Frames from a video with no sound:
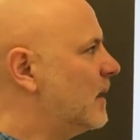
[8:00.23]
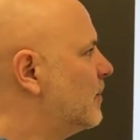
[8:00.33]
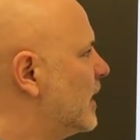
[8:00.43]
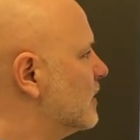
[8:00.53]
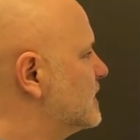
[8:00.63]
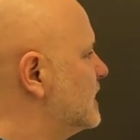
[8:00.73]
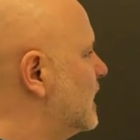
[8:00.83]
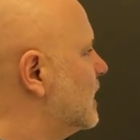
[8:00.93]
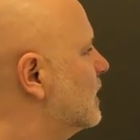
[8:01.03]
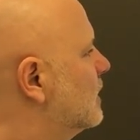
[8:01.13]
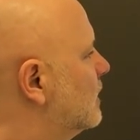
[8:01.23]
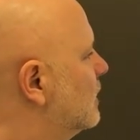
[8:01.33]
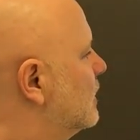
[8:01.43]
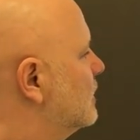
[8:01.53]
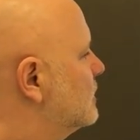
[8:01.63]
and parasitic.
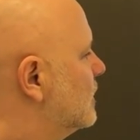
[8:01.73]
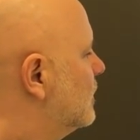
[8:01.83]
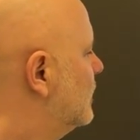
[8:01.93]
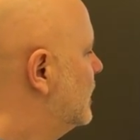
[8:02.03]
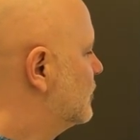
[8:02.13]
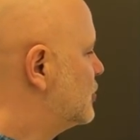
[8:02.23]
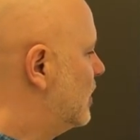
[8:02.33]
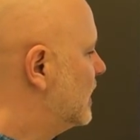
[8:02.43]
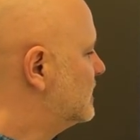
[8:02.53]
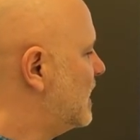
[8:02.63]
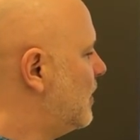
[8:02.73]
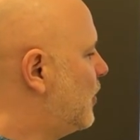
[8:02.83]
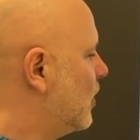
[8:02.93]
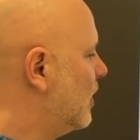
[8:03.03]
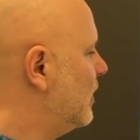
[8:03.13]
So here showing a
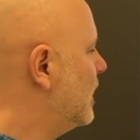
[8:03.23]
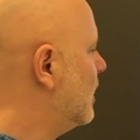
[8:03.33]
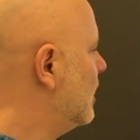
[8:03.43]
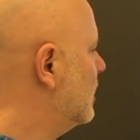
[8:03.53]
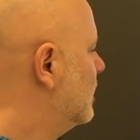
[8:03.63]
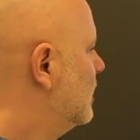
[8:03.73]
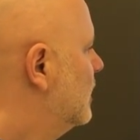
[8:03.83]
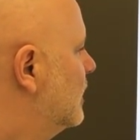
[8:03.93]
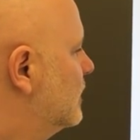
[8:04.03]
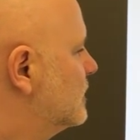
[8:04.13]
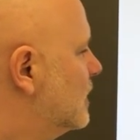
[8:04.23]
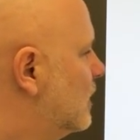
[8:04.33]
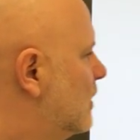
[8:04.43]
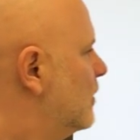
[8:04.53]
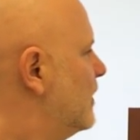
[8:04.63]
tapeworm here. So